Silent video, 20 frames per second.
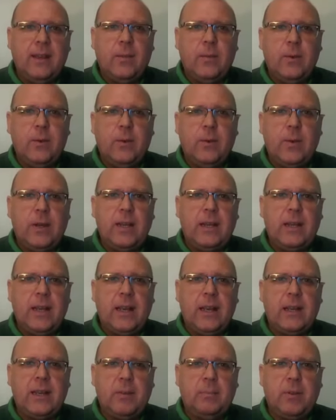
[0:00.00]
We'll read a
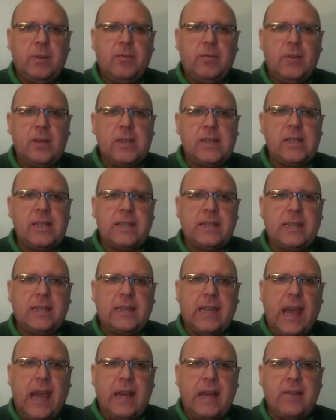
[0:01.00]
couple of verses
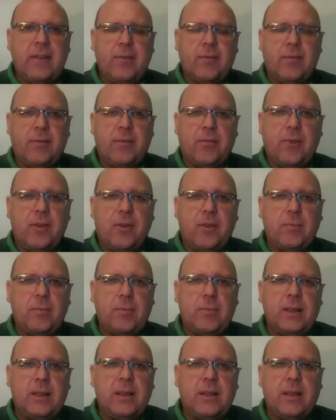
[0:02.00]
again from
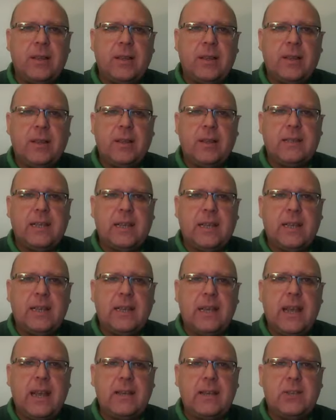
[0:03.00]
2
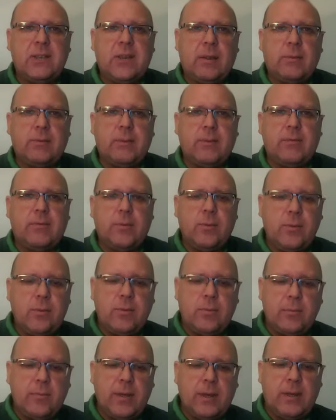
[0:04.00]
Kings chapter 4,
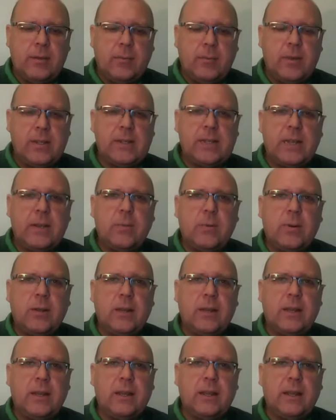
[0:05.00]
and we'll see what
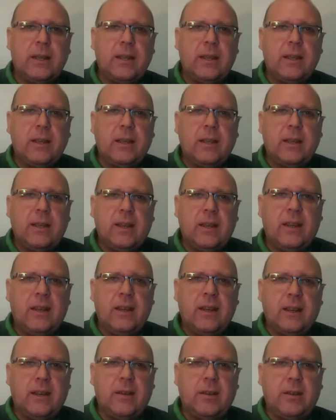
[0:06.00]

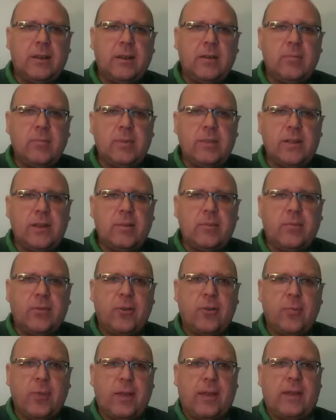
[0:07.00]
God opens up
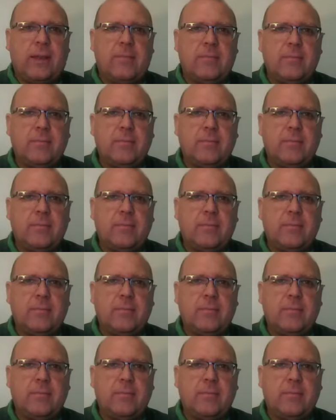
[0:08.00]
from there.